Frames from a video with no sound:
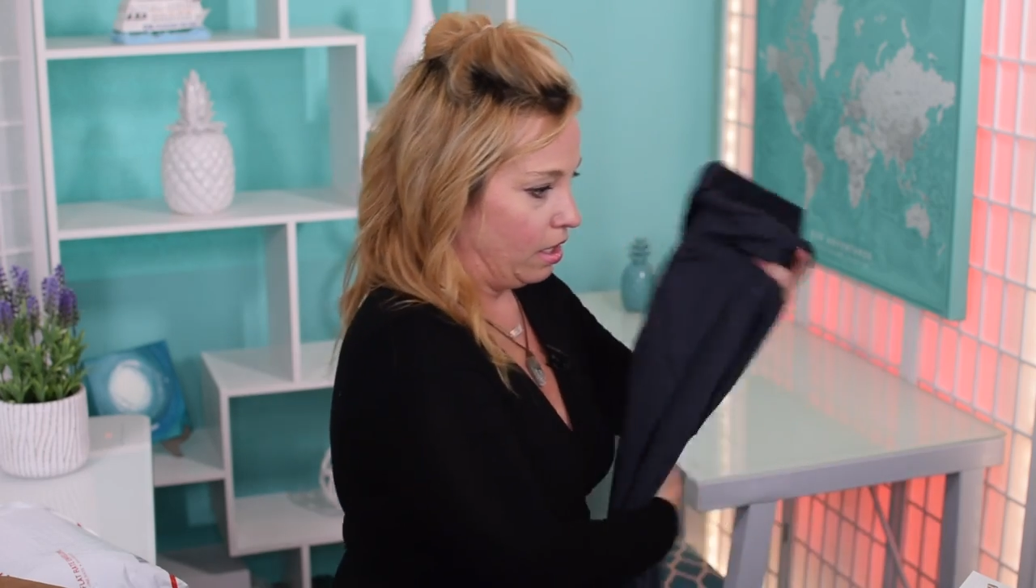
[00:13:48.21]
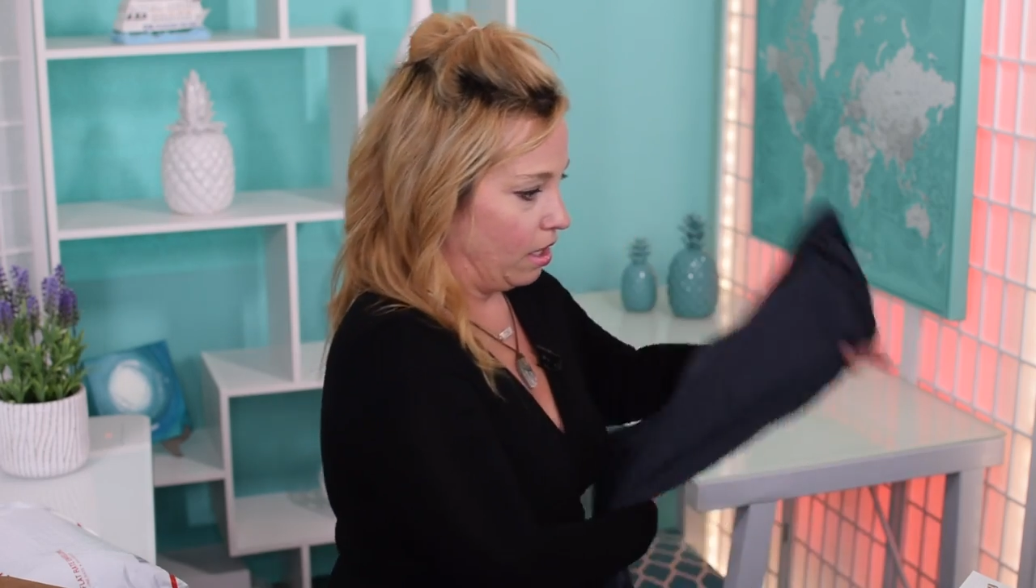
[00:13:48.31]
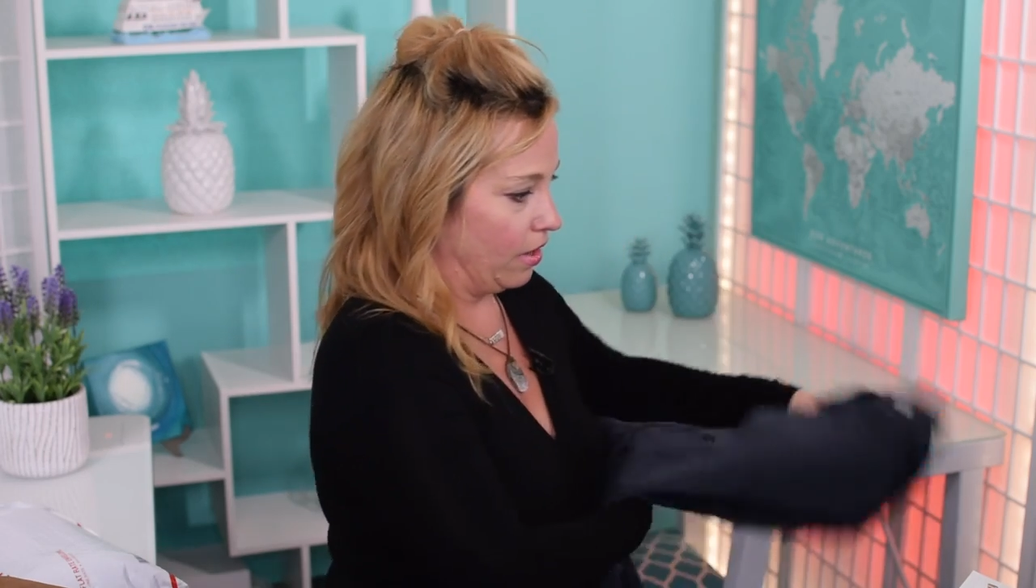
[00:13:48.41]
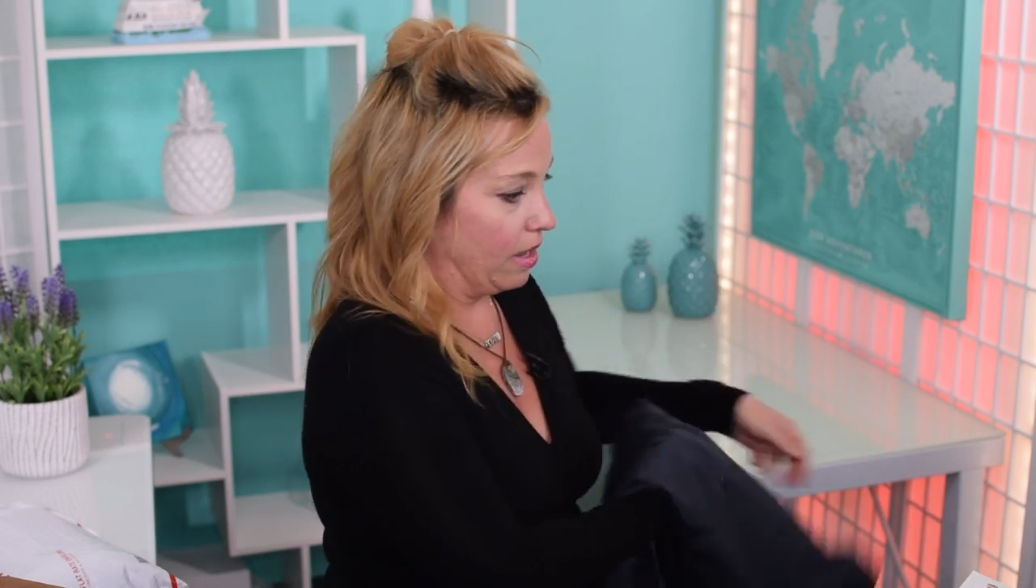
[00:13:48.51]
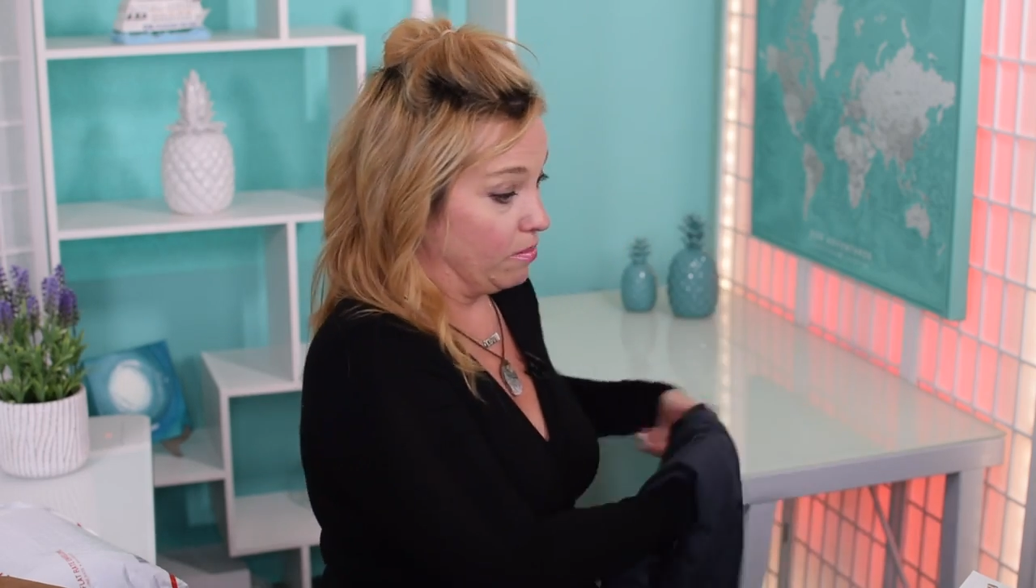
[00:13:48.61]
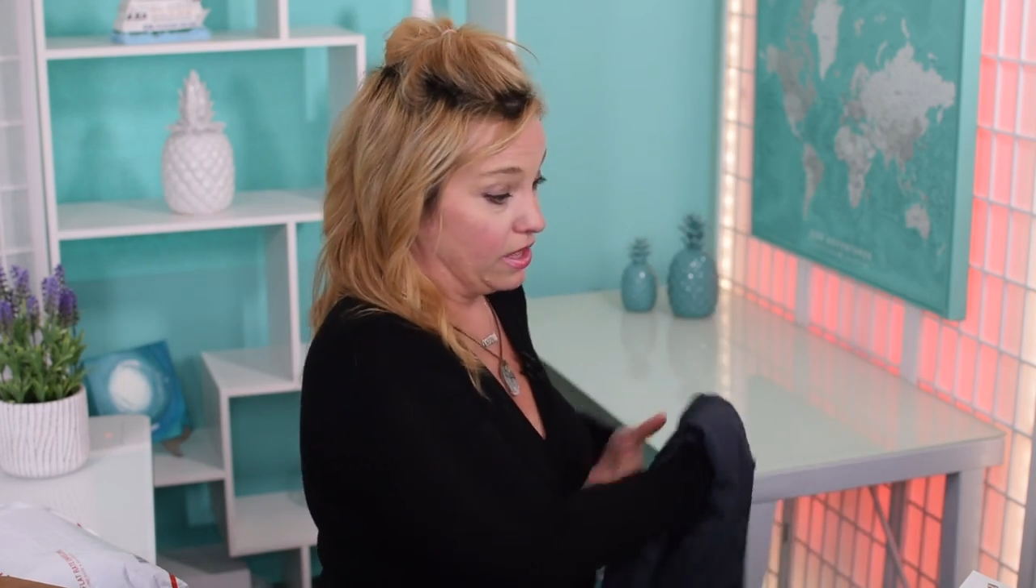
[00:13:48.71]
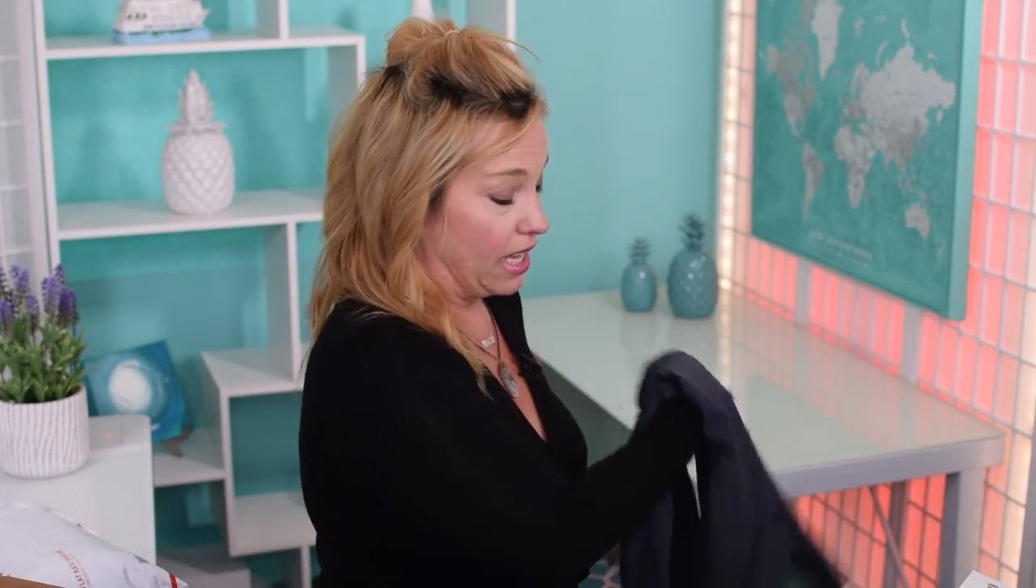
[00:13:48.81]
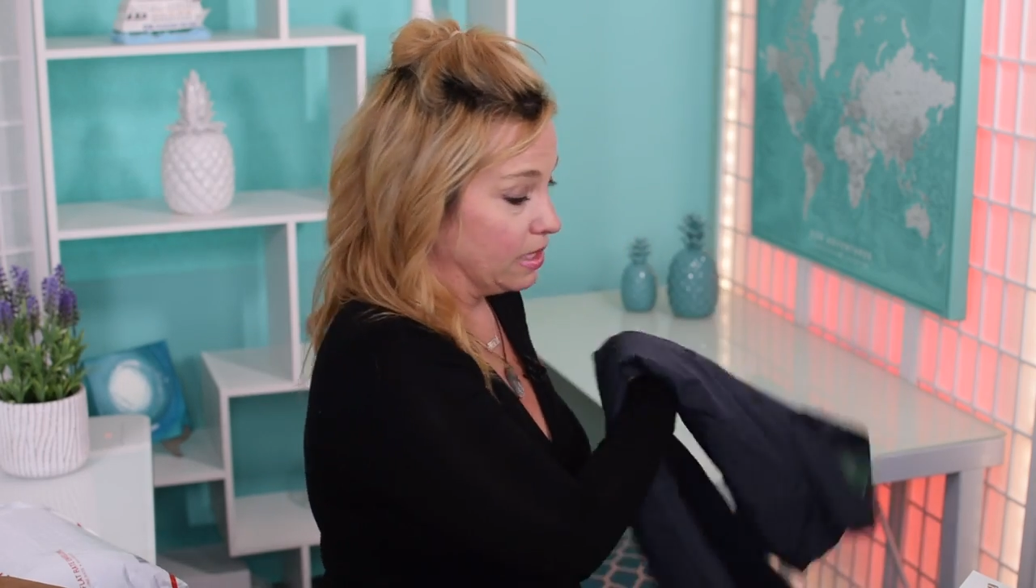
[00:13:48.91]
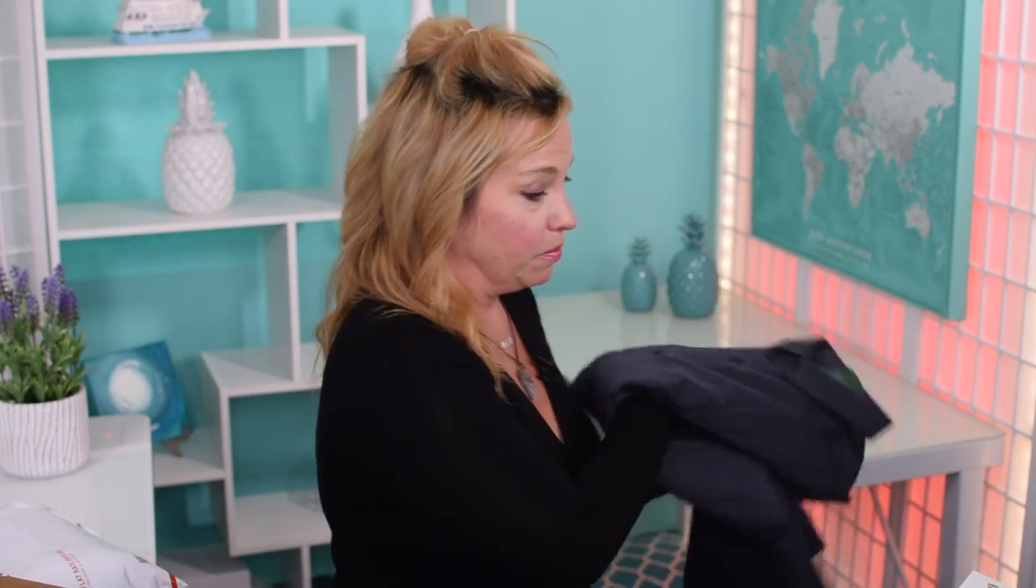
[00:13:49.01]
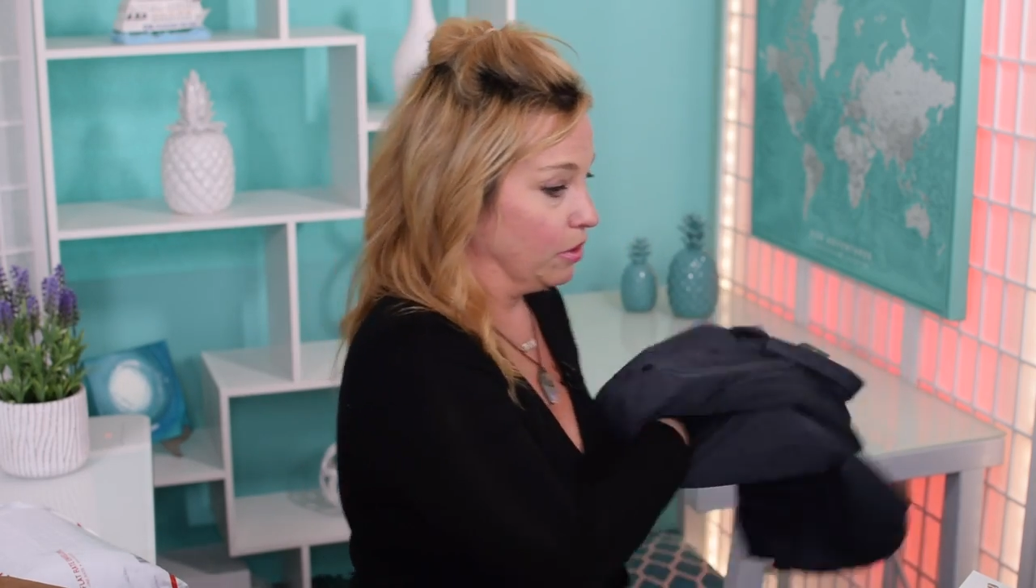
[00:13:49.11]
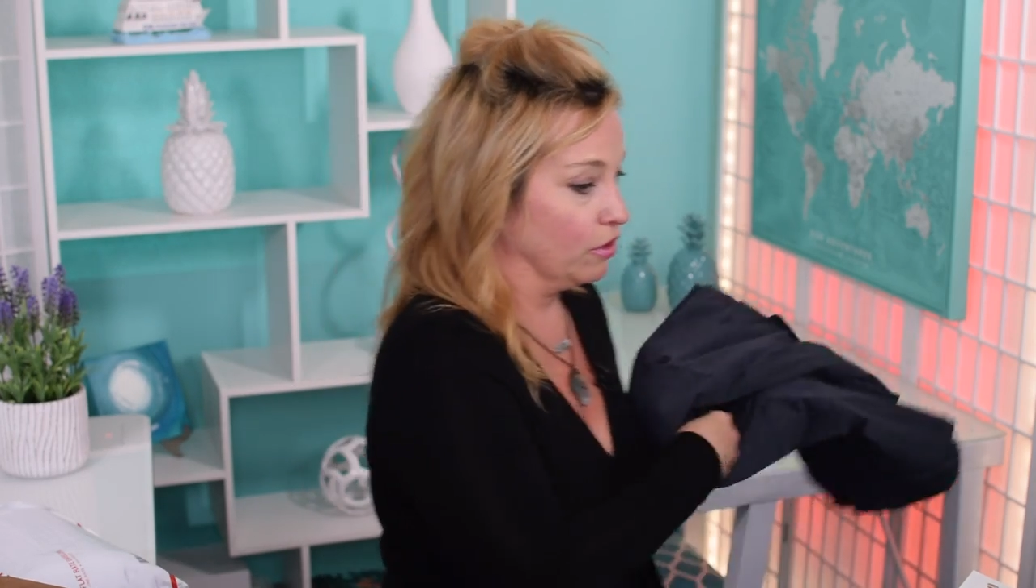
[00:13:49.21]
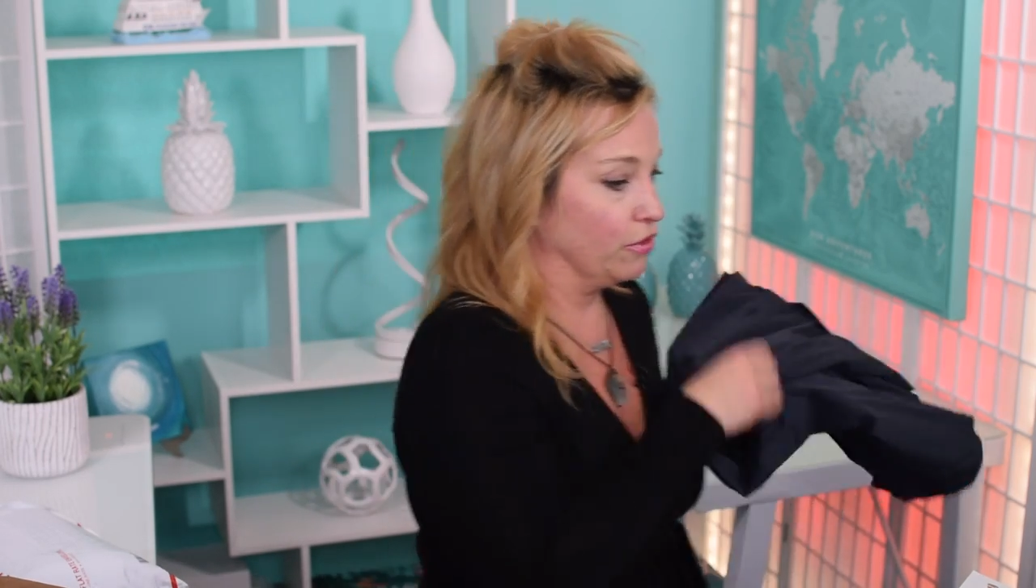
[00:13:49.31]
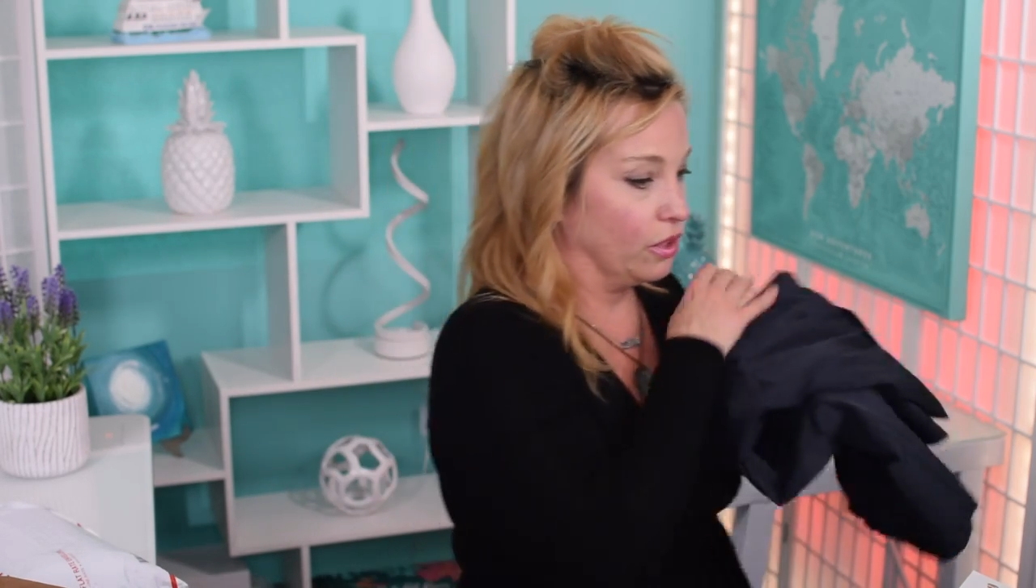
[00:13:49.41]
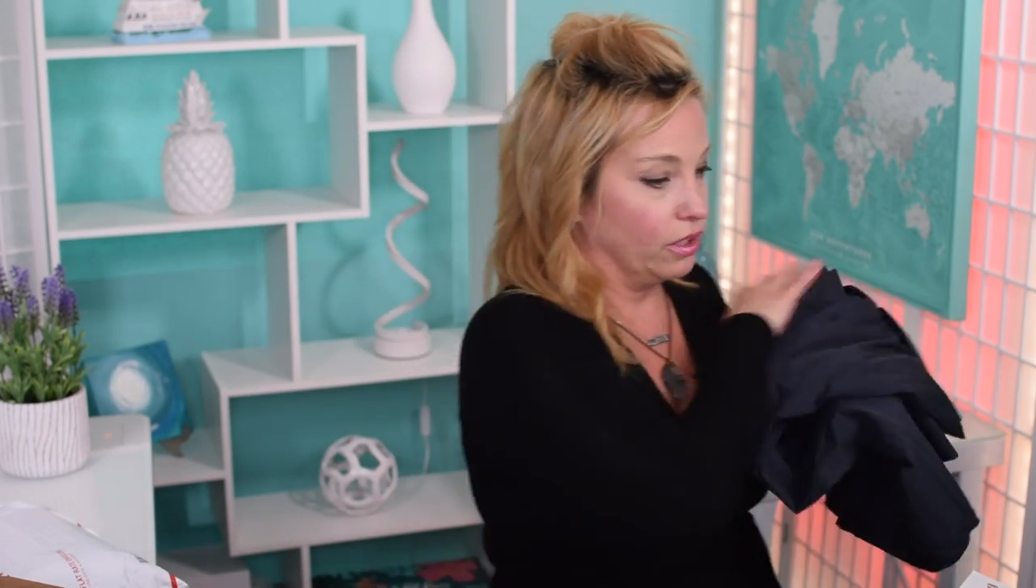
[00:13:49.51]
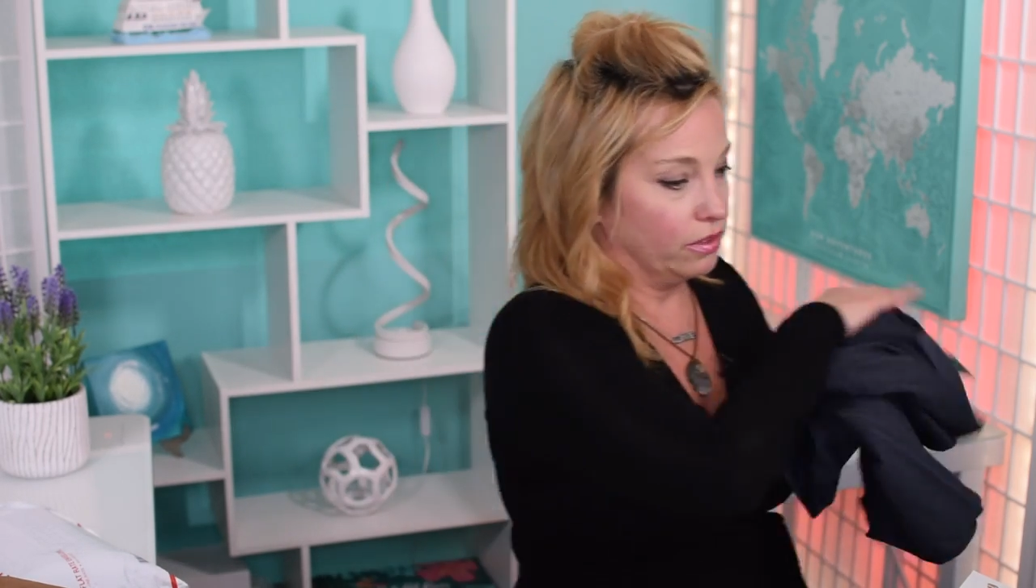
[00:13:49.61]
Okay, but that's
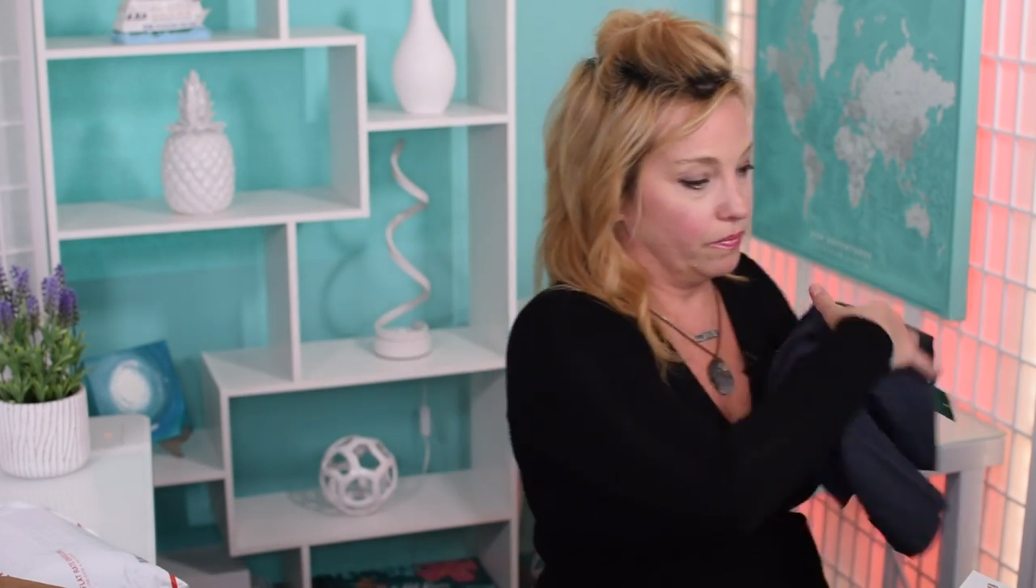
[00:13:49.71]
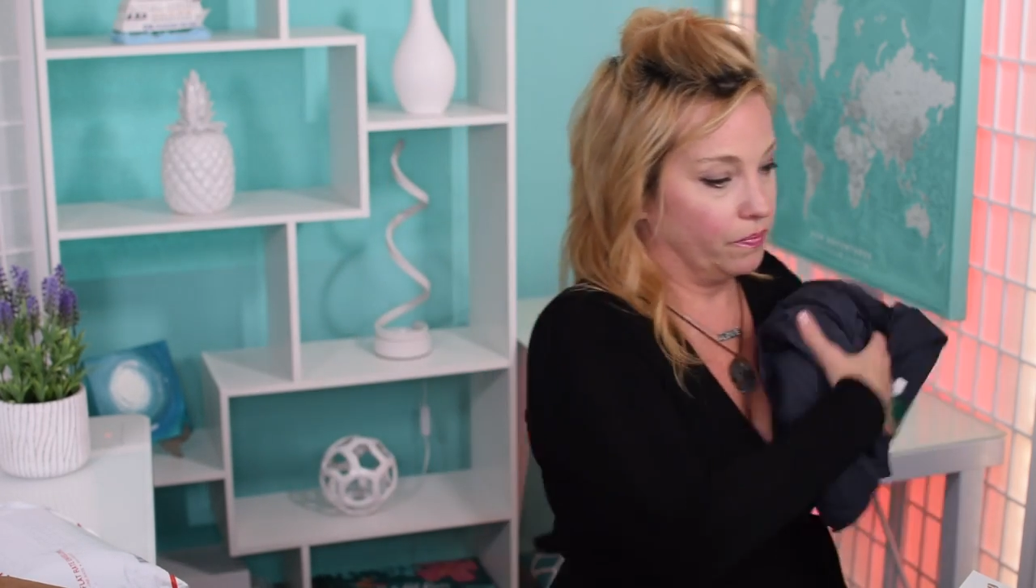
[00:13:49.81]
beautiful.